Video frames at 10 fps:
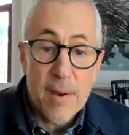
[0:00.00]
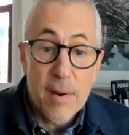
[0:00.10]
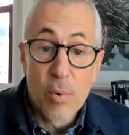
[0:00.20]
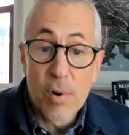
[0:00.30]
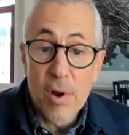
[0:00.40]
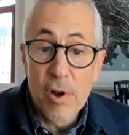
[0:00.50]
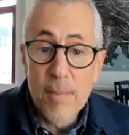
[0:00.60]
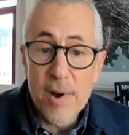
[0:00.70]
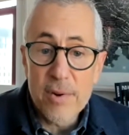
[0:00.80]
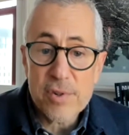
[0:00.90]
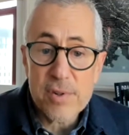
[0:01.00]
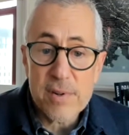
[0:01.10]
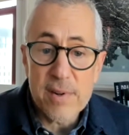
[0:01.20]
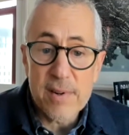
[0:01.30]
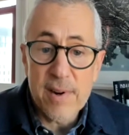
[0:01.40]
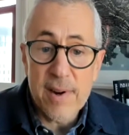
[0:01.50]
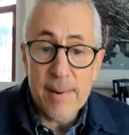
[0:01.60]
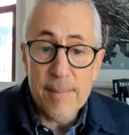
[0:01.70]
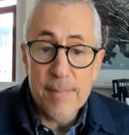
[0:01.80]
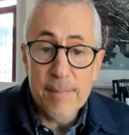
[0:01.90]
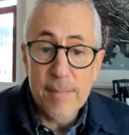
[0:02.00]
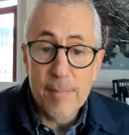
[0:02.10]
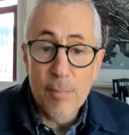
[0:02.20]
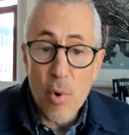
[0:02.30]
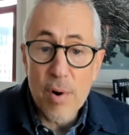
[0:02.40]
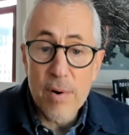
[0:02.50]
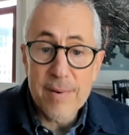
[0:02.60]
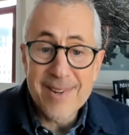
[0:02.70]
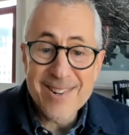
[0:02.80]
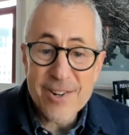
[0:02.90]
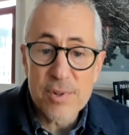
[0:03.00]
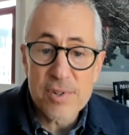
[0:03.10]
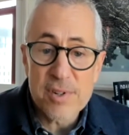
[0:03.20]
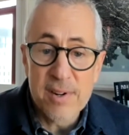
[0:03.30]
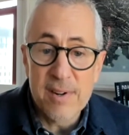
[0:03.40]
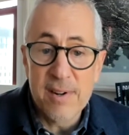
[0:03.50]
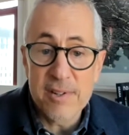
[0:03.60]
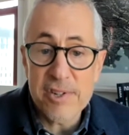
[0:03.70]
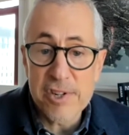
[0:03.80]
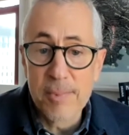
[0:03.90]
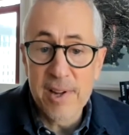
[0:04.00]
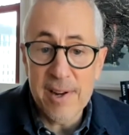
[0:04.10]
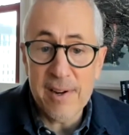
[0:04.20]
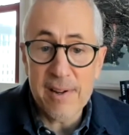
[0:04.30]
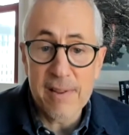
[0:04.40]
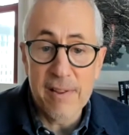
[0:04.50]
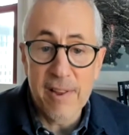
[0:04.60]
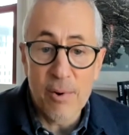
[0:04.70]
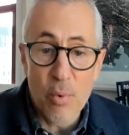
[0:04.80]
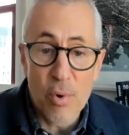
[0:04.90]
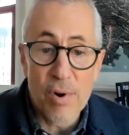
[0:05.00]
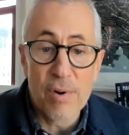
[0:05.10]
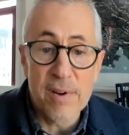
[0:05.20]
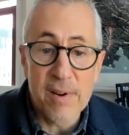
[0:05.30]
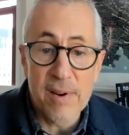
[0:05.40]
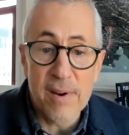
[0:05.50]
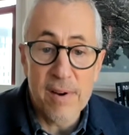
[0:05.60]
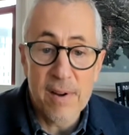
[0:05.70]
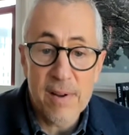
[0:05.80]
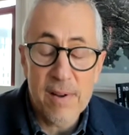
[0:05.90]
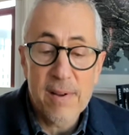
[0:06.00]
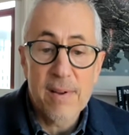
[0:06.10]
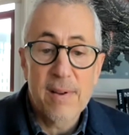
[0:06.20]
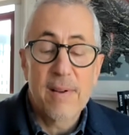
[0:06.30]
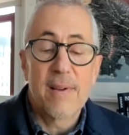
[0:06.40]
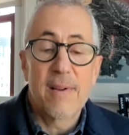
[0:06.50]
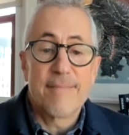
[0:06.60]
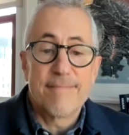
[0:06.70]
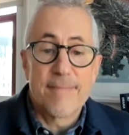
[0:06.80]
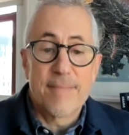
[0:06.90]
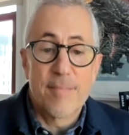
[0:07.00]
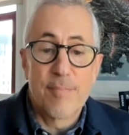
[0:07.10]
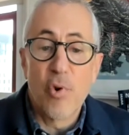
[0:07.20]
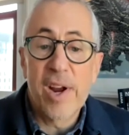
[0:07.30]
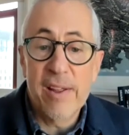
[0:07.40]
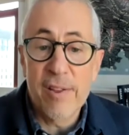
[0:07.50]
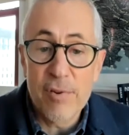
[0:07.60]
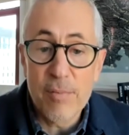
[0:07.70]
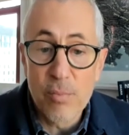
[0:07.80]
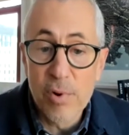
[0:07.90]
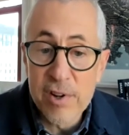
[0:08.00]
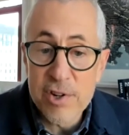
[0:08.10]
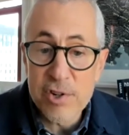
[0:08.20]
were almost more interested in assimilating than they were in bringing their religious